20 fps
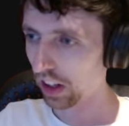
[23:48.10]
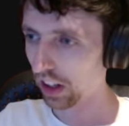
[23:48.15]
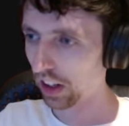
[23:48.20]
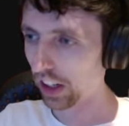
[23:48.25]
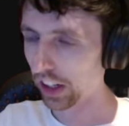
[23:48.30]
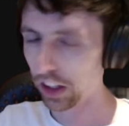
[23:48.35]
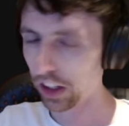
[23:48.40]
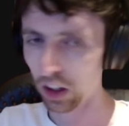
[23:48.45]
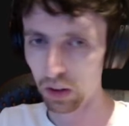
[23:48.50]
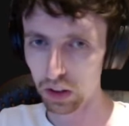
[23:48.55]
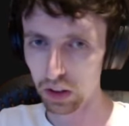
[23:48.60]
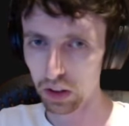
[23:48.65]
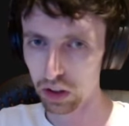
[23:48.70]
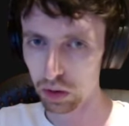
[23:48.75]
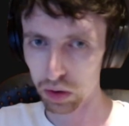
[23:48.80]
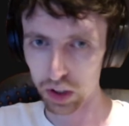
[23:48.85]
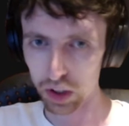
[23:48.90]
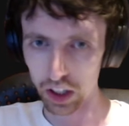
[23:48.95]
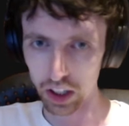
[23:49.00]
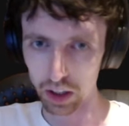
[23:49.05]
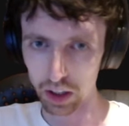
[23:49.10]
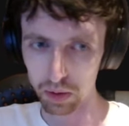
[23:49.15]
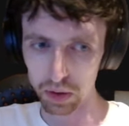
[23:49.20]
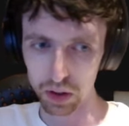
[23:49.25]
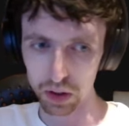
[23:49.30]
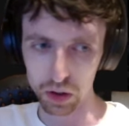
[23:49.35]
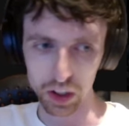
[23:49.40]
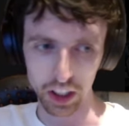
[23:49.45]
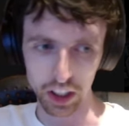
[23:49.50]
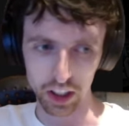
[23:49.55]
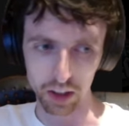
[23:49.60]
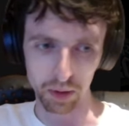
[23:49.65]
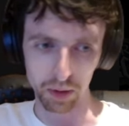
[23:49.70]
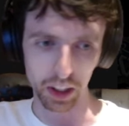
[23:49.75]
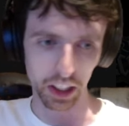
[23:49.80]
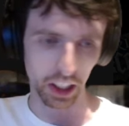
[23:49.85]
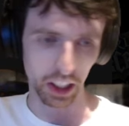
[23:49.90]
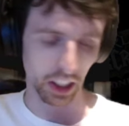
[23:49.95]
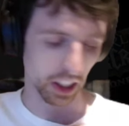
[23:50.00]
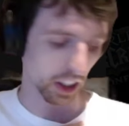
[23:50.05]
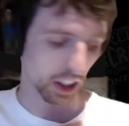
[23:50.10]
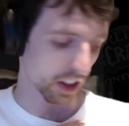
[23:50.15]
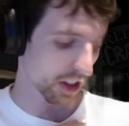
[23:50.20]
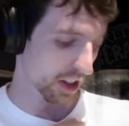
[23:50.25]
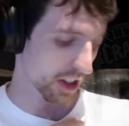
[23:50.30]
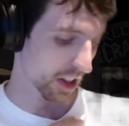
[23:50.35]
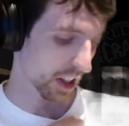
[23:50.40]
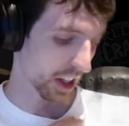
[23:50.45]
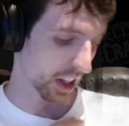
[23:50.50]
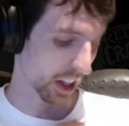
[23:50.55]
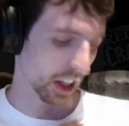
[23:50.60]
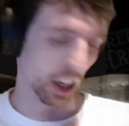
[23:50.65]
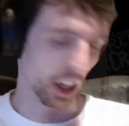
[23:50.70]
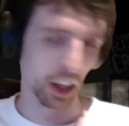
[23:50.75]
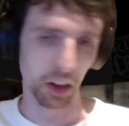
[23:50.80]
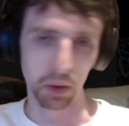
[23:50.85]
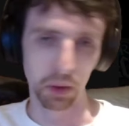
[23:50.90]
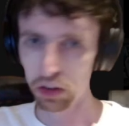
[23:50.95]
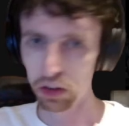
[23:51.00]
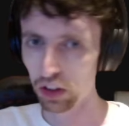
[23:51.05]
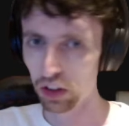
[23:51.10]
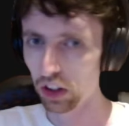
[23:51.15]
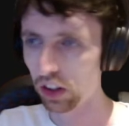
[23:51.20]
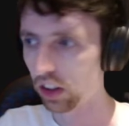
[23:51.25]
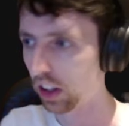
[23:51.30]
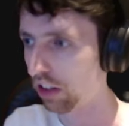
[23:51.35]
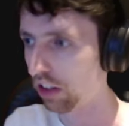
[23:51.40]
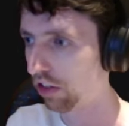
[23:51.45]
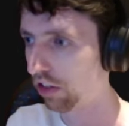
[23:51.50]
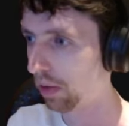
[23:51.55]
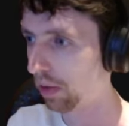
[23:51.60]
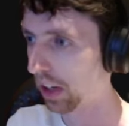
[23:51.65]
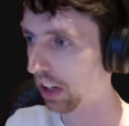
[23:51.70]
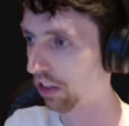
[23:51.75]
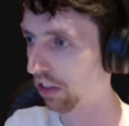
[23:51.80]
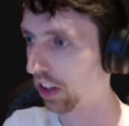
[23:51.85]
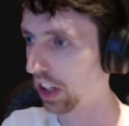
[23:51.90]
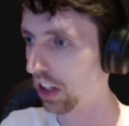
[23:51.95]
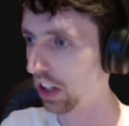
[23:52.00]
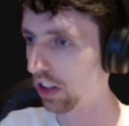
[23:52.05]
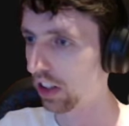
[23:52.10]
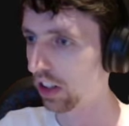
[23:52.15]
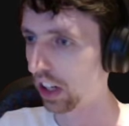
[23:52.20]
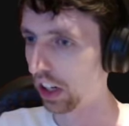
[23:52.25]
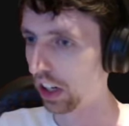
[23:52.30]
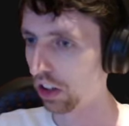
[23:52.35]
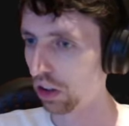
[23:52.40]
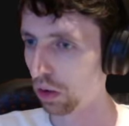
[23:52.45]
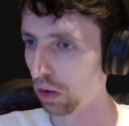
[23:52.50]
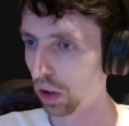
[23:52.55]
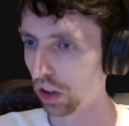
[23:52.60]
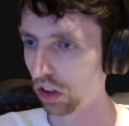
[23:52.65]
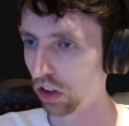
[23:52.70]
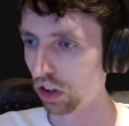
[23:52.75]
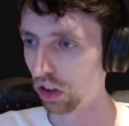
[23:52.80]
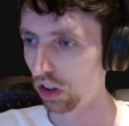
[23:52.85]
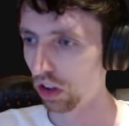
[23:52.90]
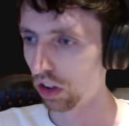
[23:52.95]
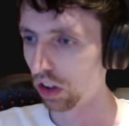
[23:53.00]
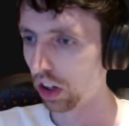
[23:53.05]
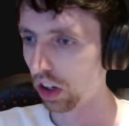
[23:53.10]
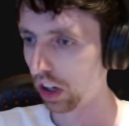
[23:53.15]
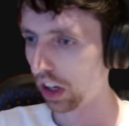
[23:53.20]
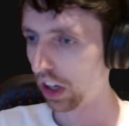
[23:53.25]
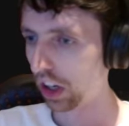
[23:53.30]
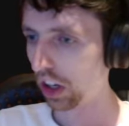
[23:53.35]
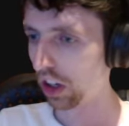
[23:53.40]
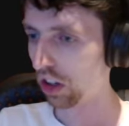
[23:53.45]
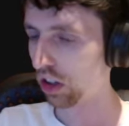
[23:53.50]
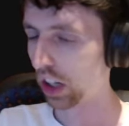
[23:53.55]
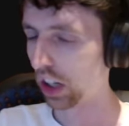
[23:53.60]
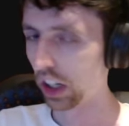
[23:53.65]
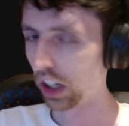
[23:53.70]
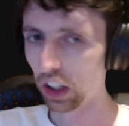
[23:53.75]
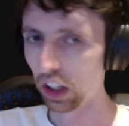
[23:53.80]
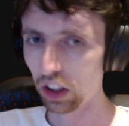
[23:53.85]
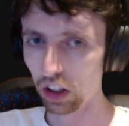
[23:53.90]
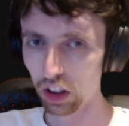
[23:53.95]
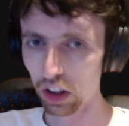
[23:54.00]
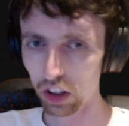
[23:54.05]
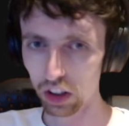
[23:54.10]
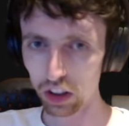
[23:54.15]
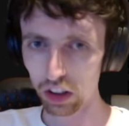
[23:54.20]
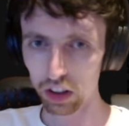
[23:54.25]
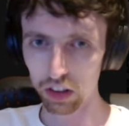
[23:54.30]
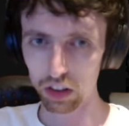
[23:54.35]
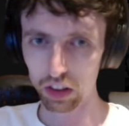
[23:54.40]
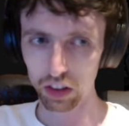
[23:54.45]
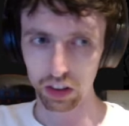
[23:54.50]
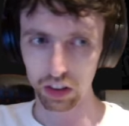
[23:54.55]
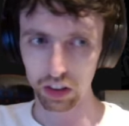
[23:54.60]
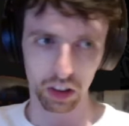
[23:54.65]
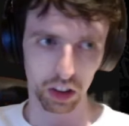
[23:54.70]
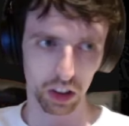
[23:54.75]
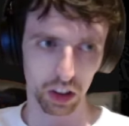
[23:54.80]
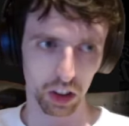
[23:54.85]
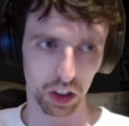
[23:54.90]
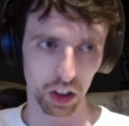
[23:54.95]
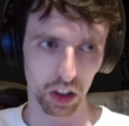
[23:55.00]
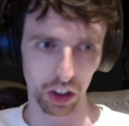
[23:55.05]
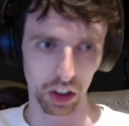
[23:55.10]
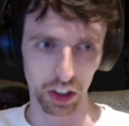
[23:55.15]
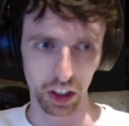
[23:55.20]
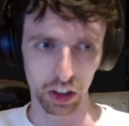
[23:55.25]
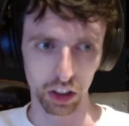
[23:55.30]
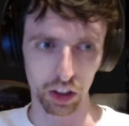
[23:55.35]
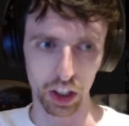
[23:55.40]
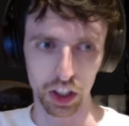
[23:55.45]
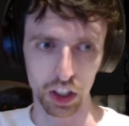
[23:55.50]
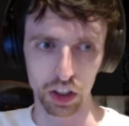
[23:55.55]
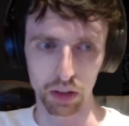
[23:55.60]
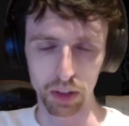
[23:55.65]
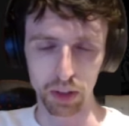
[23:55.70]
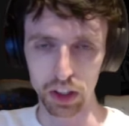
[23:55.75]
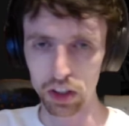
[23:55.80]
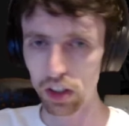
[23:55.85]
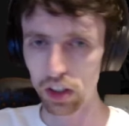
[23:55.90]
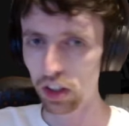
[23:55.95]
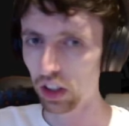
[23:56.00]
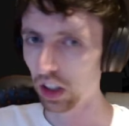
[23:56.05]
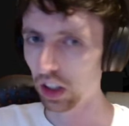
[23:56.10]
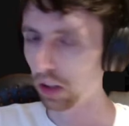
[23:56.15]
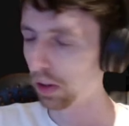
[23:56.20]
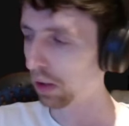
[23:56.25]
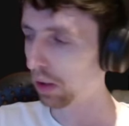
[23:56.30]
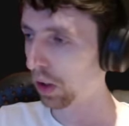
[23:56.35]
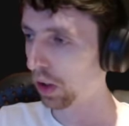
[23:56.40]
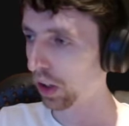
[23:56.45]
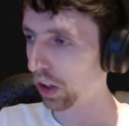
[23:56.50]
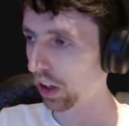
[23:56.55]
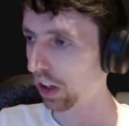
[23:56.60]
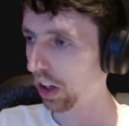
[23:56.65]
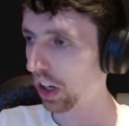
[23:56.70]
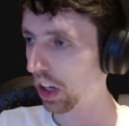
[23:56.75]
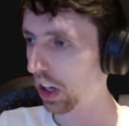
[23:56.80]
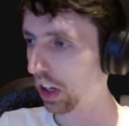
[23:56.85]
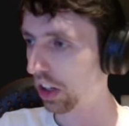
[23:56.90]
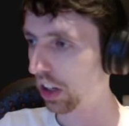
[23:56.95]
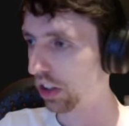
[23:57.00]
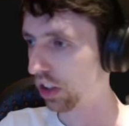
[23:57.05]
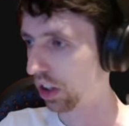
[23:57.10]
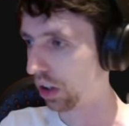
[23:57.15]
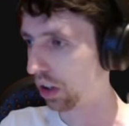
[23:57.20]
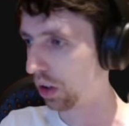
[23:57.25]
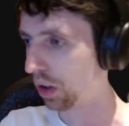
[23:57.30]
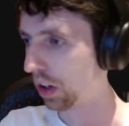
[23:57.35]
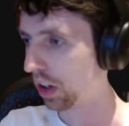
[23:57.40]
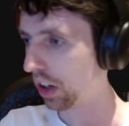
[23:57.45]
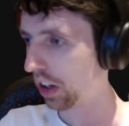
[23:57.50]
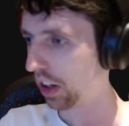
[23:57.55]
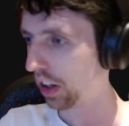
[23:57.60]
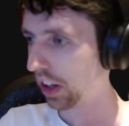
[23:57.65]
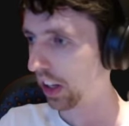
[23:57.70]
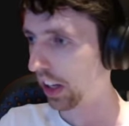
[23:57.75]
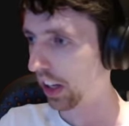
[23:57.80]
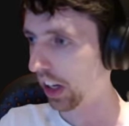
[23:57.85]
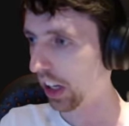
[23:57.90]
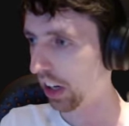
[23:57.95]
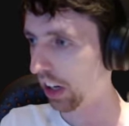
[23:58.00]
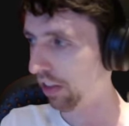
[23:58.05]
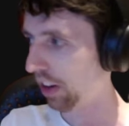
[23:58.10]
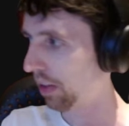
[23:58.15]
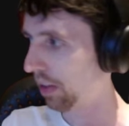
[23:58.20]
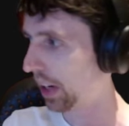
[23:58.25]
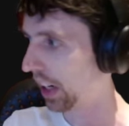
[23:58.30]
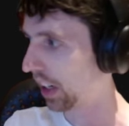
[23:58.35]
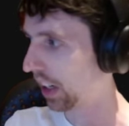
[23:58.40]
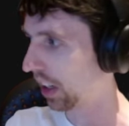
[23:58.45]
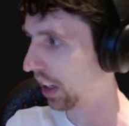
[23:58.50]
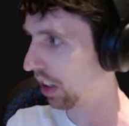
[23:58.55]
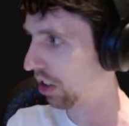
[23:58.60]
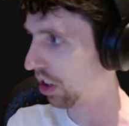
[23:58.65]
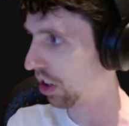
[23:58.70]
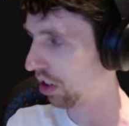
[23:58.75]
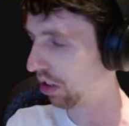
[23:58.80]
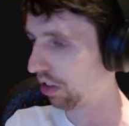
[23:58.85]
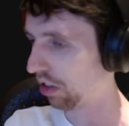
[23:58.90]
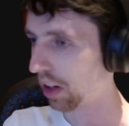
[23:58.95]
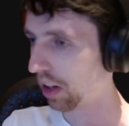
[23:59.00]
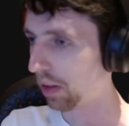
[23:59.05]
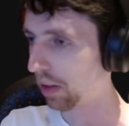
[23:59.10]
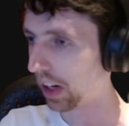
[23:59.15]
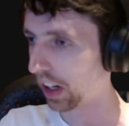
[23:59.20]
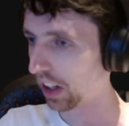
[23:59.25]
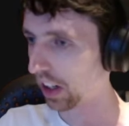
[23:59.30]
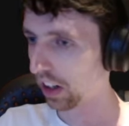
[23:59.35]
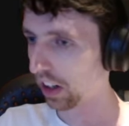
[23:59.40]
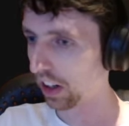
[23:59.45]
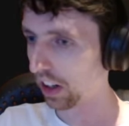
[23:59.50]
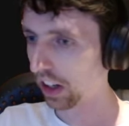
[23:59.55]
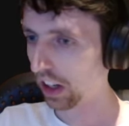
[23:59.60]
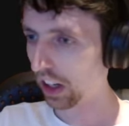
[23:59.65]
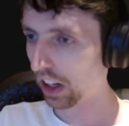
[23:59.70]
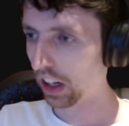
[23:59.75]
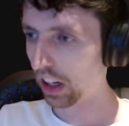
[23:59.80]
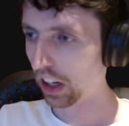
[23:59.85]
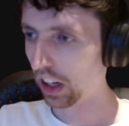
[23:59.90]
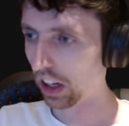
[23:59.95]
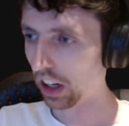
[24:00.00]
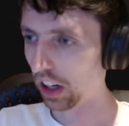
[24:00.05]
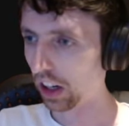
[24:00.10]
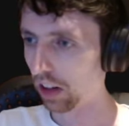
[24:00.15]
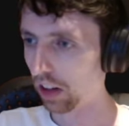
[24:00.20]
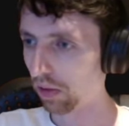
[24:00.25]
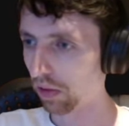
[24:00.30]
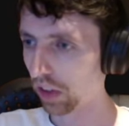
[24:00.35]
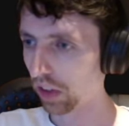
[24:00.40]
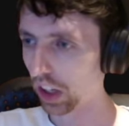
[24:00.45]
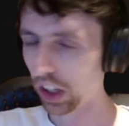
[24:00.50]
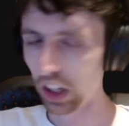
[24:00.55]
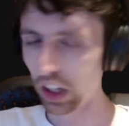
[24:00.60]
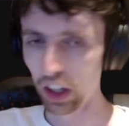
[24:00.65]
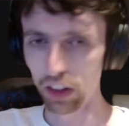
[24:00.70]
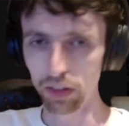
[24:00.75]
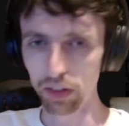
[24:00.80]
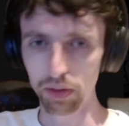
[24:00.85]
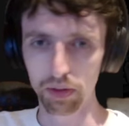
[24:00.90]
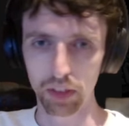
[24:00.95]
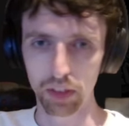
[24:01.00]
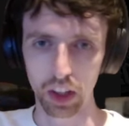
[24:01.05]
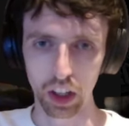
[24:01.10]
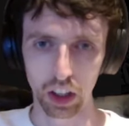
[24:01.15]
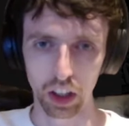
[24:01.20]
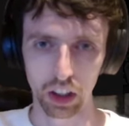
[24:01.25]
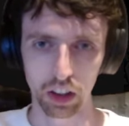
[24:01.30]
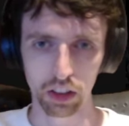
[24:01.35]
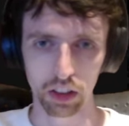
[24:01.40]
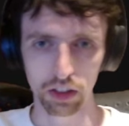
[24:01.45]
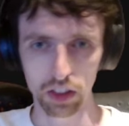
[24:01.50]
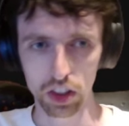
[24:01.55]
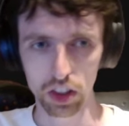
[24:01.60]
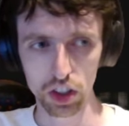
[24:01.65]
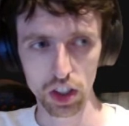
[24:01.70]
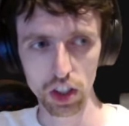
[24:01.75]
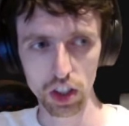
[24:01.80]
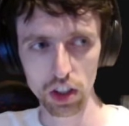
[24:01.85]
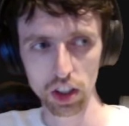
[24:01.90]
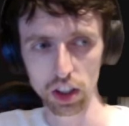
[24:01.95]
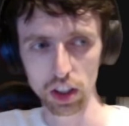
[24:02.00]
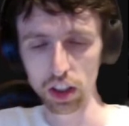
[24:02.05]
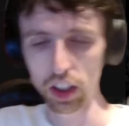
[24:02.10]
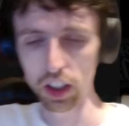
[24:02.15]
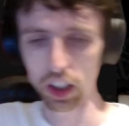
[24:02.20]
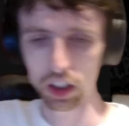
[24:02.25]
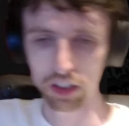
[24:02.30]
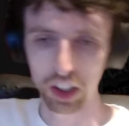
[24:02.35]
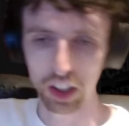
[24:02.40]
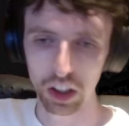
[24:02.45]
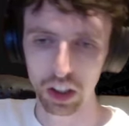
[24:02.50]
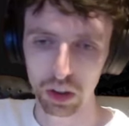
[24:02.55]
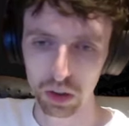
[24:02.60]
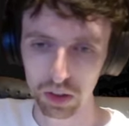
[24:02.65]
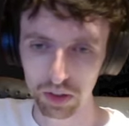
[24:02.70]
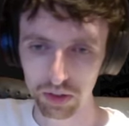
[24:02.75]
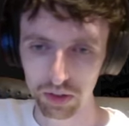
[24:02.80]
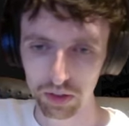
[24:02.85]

Like, comment, subscribe. Go check out my guides. And most of all, leave feedback for these. I do want to try and get into the content creation business a little bit more. So any feedback is useful feedback. And yeah, I'll see you in the next video.